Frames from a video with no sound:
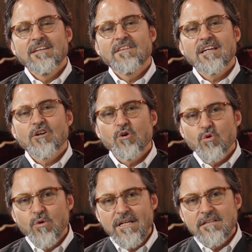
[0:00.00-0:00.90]
They go
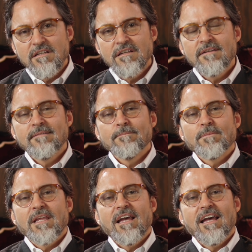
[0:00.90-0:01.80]
quickly,
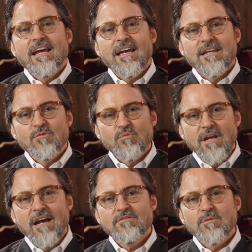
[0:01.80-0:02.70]
and we
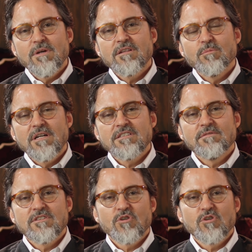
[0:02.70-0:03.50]
have to make the best of it.